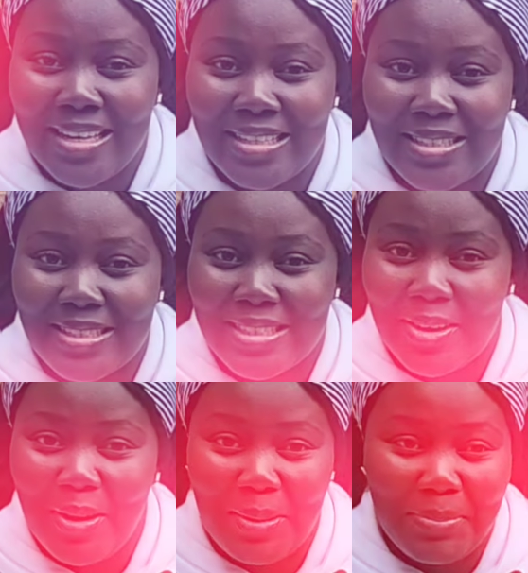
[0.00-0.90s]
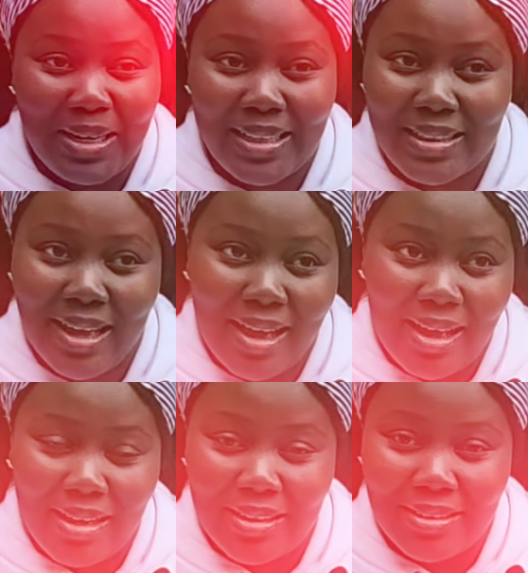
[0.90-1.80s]
his or her
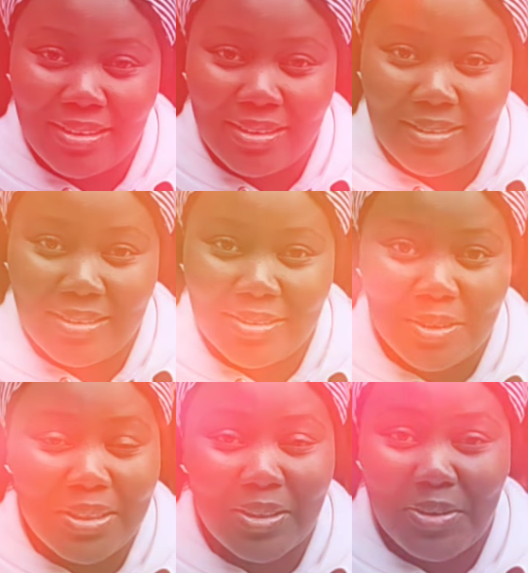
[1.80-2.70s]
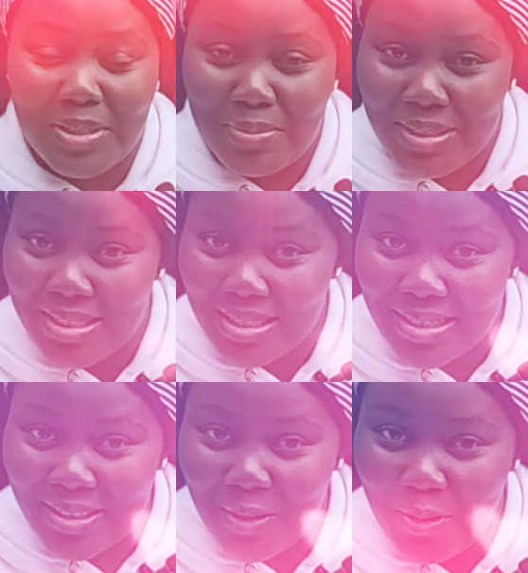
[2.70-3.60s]
blender during the Christmas
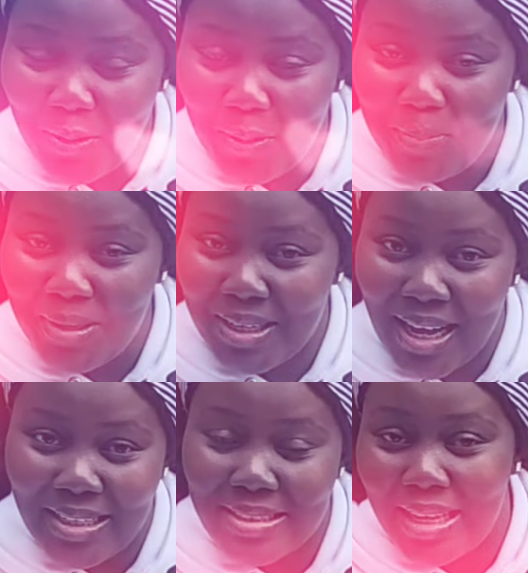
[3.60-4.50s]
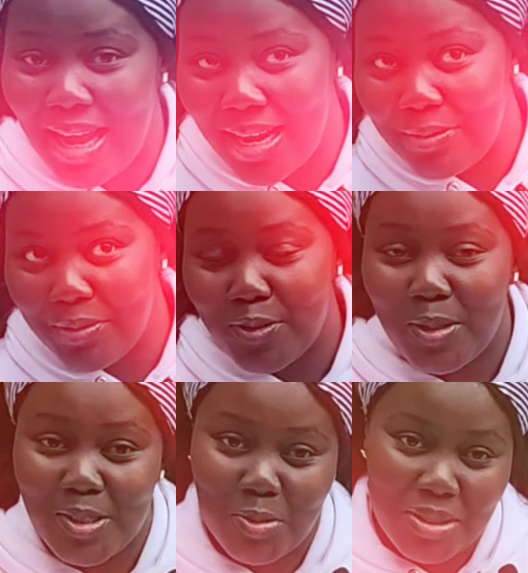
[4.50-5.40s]
season, or blender has died with
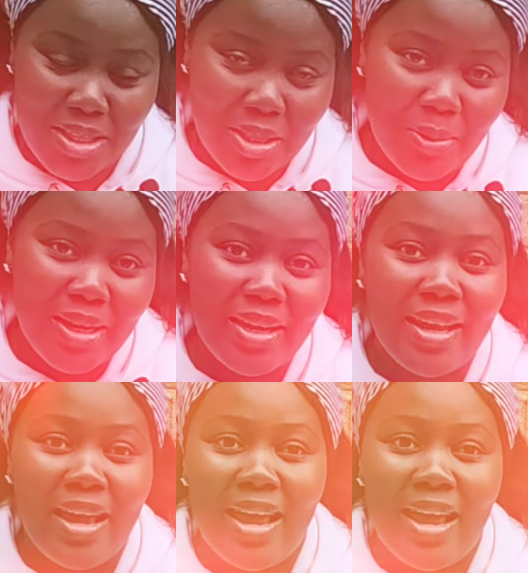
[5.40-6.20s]
2023.